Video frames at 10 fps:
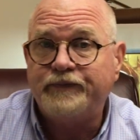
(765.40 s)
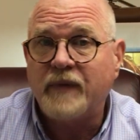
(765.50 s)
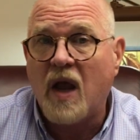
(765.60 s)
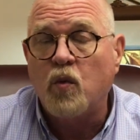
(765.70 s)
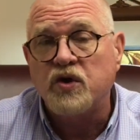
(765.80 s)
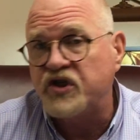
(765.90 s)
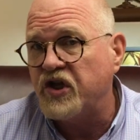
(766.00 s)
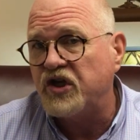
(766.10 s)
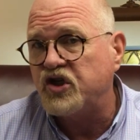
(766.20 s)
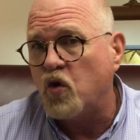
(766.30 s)
And we'll see
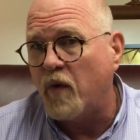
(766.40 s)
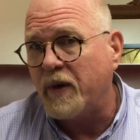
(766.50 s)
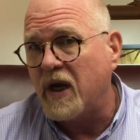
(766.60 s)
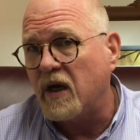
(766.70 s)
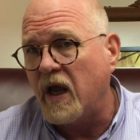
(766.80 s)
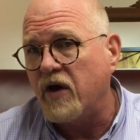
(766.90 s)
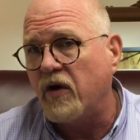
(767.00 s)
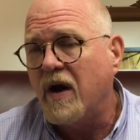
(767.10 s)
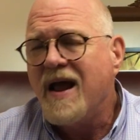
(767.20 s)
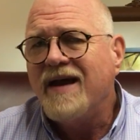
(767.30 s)
this show up again
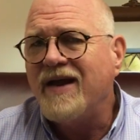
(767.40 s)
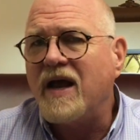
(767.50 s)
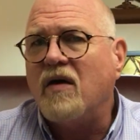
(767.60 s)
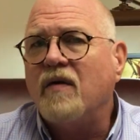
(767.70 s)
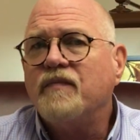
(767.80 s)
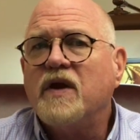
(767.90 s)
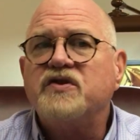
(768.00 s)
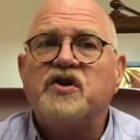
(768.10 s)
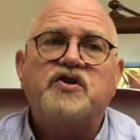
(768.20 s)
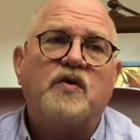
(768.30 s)
later. Now,
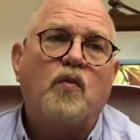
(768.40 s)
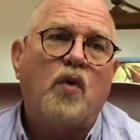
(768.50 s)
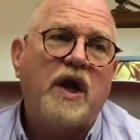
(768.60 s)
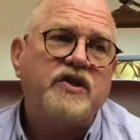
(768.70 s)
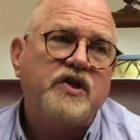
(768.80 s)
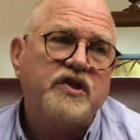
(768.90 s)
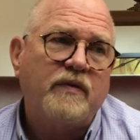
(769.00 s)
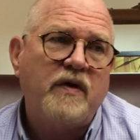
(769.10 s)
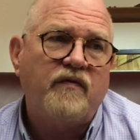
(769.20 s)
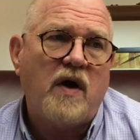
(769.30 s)
is there some
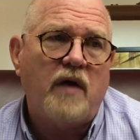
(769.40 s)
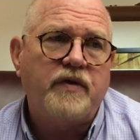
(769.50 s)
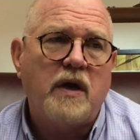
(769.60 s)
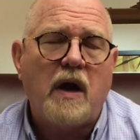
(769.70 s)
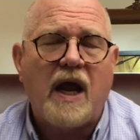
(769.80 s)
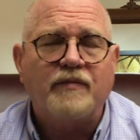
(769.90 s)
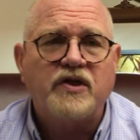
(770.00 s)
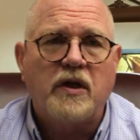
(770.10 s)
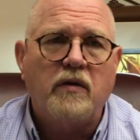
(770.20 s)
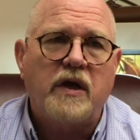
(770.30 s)
racism involved here?
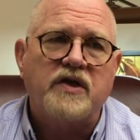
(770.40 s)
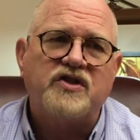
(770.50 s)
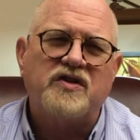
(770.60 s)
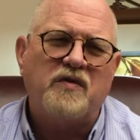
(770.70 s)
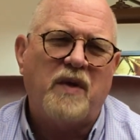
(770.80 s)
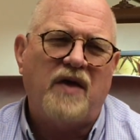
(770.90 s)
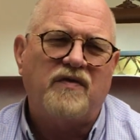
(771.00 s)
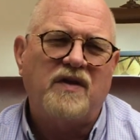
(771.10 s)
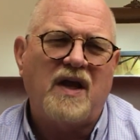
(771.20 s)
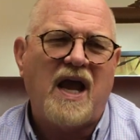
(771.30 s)
Absolutely. Is there
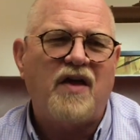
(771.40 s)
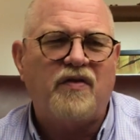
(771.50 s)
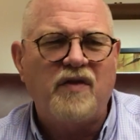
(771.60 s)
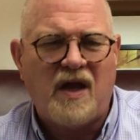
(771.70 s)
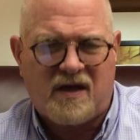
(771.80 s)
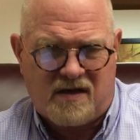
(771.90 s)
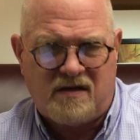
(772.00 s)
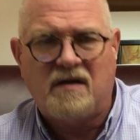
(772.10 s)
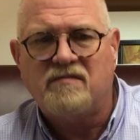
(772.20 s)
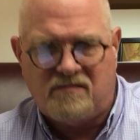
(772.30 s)
some ethnic
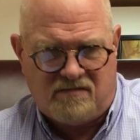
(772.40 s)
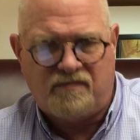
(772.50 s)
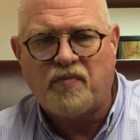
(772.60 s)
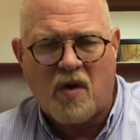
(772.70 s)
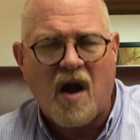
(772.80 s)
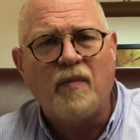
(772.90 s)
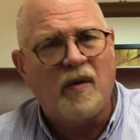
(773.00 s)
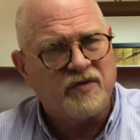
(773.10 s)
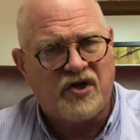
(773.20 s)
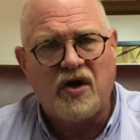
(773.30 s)

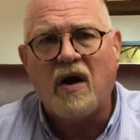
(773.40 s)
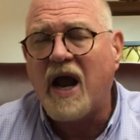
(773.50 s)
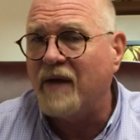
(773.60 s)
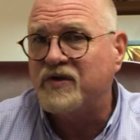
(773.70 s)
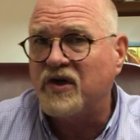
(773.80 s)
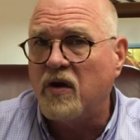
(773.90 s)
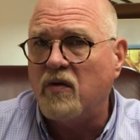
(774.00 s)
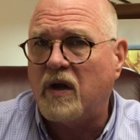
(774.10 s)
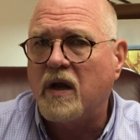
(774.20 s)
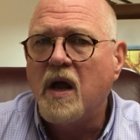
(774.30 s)
problems here?
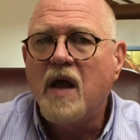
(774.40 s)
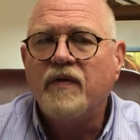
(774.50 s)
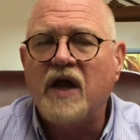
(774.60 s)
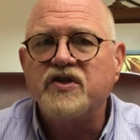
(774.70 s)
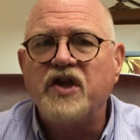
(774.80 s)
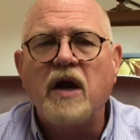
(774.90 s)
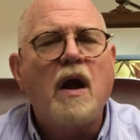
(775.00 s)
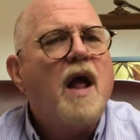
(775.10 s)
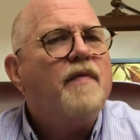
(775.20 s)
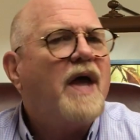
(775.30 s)
Absolutely. That is there.
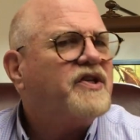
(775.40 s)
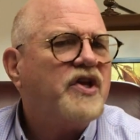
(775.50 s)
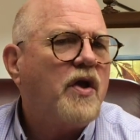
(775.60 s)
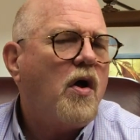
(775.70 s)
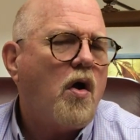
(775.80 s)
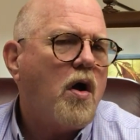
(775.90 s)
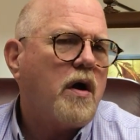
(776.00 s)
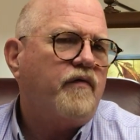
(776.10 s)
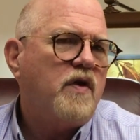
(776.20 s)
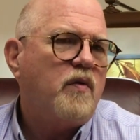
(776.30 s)
That's in the
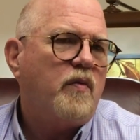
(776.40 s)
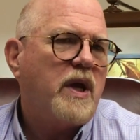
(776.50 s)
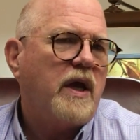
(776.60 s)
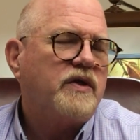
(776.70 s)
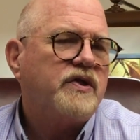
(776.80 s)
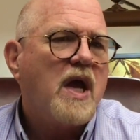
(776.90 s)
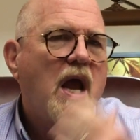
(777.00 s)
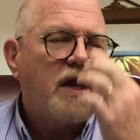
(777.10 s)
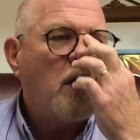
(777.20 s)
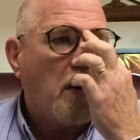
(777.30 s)
heart of human beings.
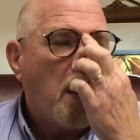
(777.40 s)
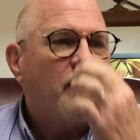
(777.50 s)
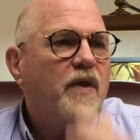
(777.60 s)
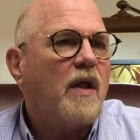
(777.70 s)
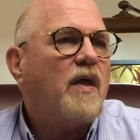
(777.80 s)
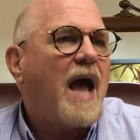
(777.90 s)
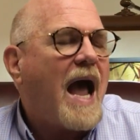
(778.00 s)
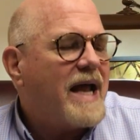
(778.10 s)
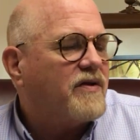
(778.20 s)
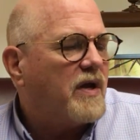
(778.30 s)
You know, the
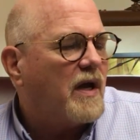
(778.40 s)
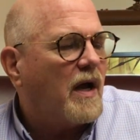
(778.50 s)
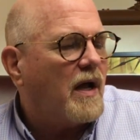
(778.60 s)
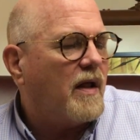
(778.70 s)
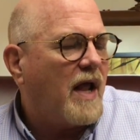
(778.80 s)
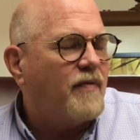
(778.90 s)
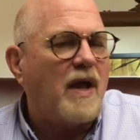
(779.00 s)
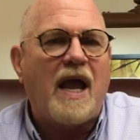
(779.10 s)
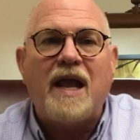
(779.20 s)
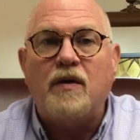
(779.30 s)
idea,
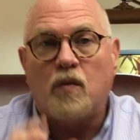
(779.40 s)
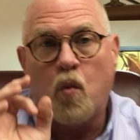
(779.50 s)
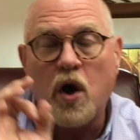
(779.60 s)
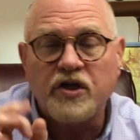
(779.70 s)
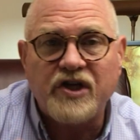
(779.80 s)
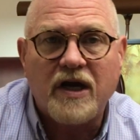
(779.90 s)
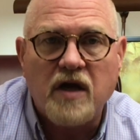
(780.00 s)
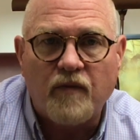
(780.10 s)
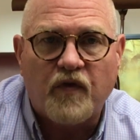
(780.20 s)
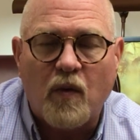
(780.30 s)
and where does that
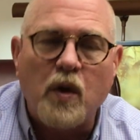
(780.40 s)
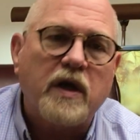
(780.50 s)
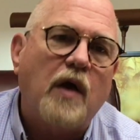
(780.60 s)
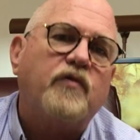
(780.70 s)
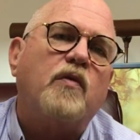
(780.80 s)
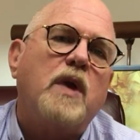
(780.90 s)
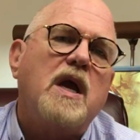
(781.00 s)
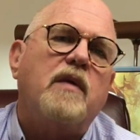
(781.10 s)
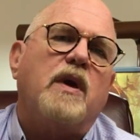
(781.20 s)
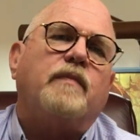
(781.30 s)
come from? Well, it comes from the
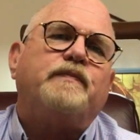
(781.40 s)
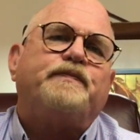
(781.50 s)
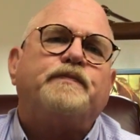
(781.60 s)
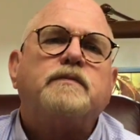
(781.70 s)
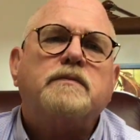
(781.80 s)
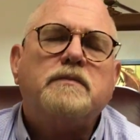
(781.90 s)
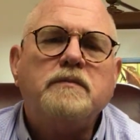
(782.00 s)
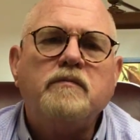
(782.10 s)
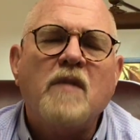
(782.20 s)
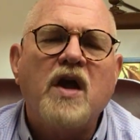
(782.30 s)
enemy.
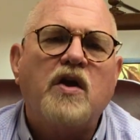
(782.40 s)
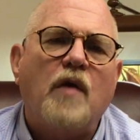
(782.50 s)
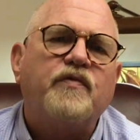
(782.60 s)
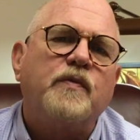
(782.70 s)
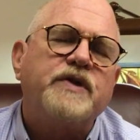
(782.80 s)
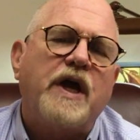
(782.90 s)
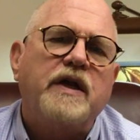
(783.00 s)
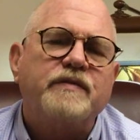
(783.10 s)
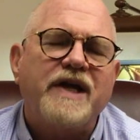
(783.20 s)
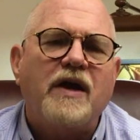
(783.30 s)
It comes from Satan
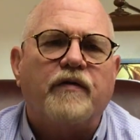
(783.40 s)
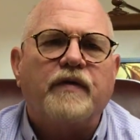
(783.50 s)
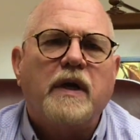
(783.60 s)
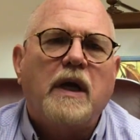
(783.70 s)
himself.